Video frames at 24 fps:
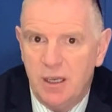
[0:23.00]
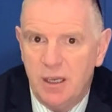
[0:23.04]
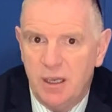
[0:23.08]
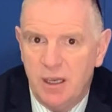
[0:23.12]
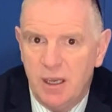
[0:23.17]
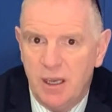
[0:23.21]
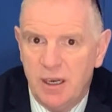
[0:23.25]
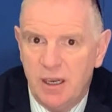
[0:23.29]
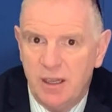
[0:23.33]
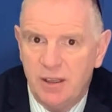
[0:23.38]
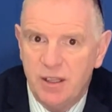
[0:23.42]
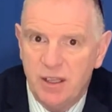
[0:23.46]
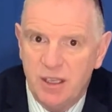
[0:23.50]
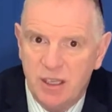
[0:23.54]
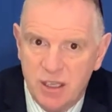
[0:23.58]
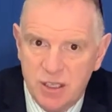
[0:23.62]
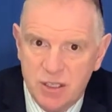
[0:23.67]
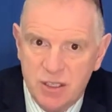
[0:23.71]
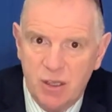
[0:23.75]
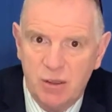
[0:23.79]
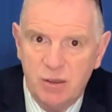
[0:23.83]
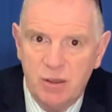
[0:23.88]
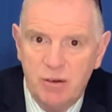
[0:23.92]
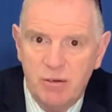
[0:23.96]
And I think
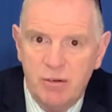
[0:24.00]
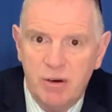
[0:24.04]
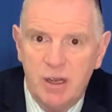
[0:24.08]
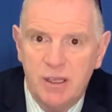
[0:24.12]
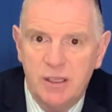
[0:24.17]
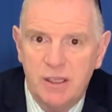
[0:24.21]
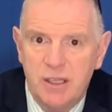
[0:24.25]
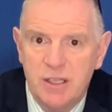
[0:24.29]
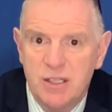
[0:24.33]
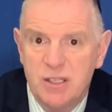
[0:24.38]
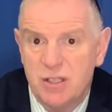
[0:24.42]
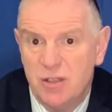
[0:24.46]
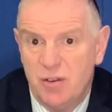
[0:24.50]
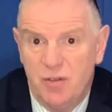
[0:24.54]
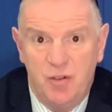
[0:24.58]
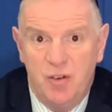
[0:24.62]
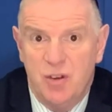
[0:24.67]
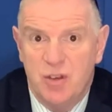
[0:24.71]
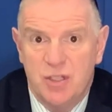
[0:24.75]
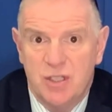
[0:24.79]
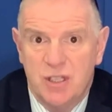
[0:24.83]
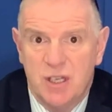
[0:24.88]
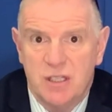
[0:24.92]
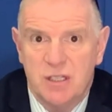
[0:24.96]
it's only right that this is the
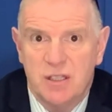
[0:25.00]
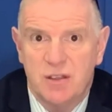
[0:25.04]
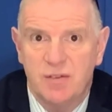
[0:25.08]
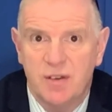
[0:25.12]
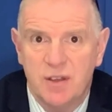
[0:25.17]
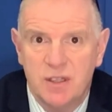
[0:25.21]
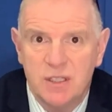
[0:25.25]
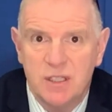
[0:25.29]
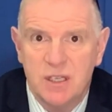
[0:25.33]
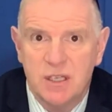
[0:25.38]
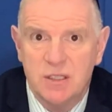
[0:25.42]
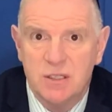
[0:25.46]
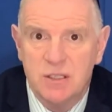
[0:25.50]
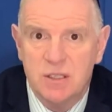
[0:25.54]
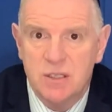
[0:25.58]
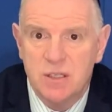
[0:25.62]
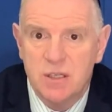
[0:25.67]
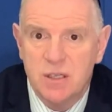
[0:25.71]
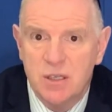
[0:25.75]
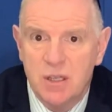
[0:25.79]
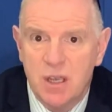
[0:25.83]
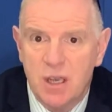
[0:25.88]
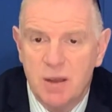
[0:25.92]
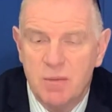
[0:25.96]
first chance I've had
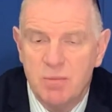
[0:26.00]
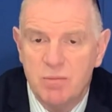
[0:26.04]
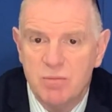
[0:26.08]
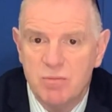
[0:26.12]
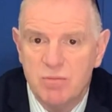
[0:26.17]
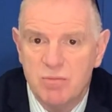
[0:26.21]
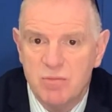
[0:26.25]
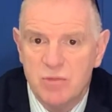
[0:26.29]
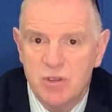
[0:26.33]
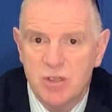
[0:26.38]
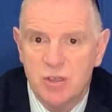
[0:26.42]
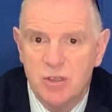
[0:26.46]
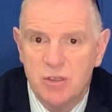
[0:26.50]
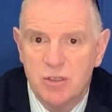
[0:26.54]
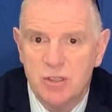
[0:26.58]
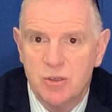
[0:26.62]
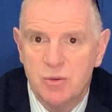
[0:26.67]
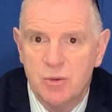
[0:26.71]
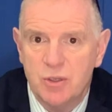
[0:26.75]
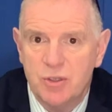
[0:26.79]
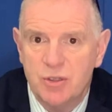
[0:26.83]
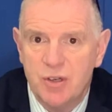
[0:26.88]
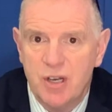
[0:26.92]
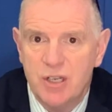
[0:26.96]
to
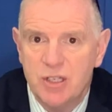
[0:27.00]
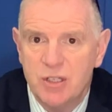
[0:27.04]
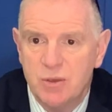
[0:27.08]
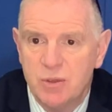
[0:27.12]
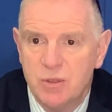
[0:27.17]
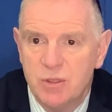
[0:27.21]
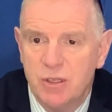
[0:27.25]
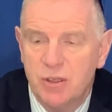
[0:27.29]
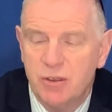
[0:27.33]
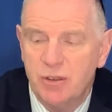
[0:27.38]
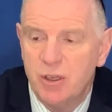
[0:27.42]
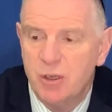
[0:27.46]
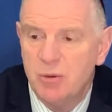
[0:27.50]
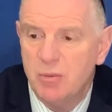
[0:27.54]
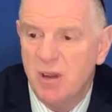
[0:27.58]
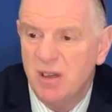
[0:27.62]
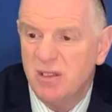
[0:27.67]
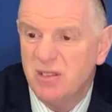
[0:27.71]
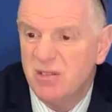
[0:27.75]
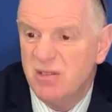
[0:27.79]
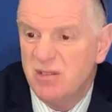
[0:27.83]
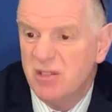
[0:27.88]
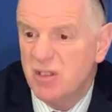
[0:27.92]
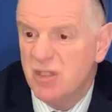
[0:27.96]
address you as a group. I
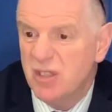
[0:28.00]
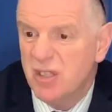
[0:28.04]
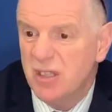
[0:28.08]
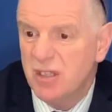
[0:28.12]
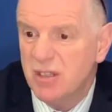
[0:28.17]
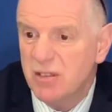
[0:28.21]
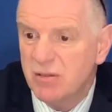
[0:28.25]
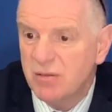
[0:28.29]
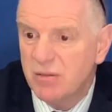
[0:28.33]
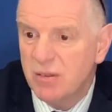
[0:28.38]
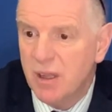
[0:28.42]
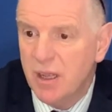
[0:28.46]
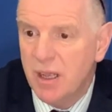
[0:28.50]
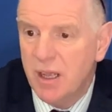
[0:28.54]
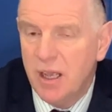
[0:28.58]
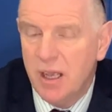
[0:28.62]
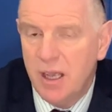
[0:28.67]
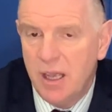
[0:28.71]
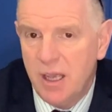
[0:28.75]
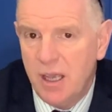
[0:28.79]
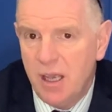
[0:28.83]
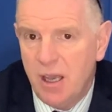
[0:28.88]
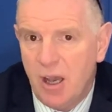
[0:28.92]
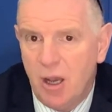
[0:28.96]
just think it's
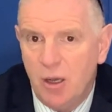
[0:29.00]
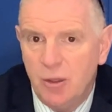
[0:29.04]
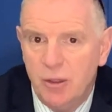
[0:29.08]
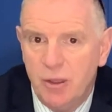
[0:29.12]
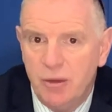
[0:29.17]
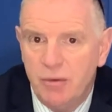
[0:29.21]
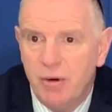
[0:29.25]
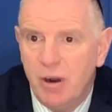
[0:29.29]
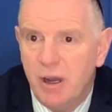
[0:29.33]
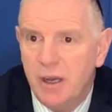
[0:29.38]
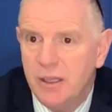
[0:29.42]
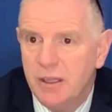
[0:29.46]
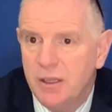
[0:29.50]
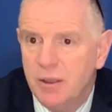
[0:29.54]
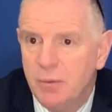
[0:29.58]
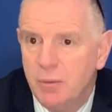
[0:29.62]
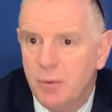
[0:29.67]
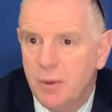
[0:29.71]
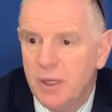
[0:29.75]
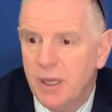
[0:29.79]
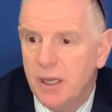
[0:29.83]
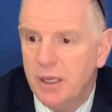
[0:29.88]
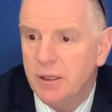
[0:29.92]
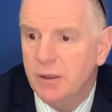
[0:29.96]
only right that
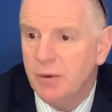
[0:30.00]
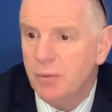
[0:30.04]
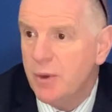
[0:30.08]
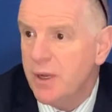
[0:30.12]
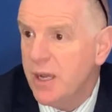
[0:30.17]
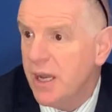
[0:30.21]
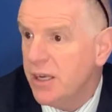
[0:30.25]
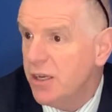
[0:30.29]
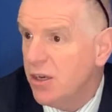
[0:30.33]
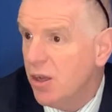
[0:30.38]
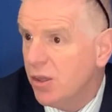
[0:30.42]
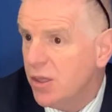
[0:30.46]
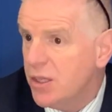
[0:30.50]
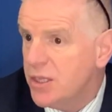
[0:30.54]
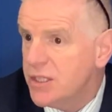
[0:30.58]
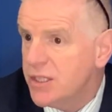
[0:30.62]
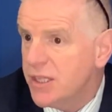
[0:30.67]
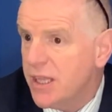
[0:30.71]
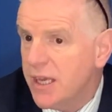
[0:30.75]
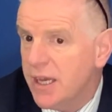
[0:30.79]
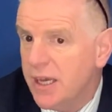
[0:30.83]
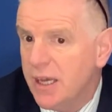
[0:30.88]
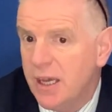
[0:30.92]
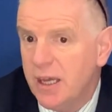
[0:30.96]
we acknowledge
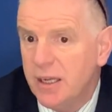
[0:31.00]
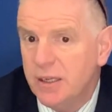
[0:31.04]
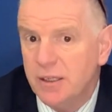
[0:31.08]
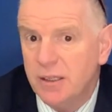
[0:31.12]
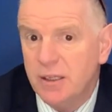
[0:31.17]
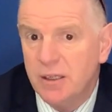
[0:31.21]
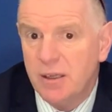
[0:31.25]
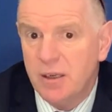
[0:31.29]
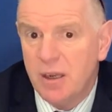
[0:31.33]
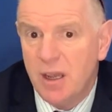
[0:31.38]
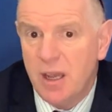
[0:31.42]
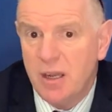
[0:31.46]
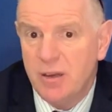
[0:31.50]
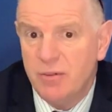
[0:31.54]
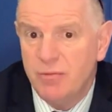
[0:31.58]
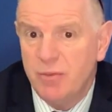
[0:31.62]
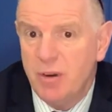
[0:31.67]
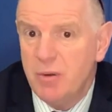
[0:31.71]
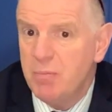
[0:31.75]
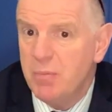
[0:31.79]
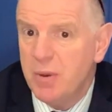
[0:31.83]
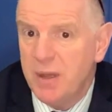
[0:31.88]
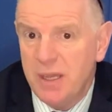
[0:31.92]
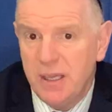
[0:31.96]
that and
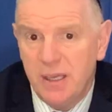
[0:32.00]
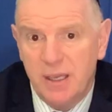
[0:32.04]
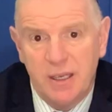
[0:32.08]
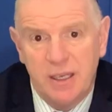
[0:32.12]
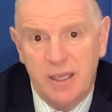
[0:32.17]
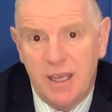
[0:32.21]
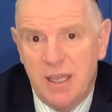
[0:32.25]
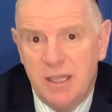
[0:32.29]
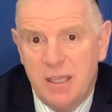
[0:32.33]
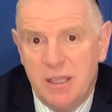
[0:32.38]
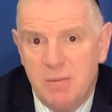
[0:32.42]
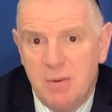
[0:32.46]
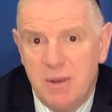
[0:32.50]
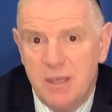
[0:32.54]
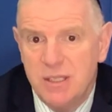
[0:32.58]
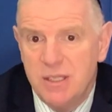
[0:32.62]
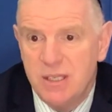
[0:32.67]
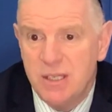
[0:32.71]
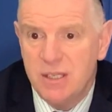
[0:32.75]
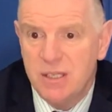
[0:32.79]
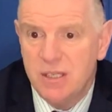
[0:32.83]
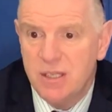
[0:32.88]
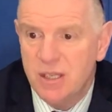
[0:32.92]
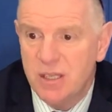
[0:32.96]
repeat again the
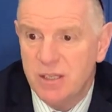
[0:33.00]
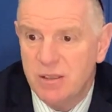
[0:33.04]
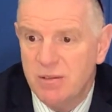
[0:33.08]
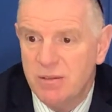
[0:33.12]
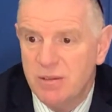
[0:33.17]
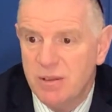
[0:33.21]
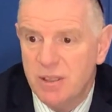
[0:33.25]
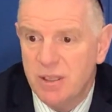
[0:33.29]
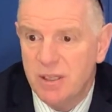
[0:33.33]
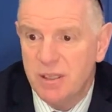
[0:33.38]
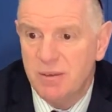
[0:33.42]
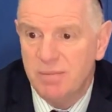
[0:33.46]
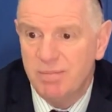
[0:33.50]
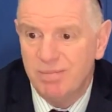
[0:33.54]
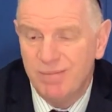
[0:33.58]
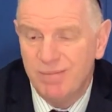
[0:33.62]
message that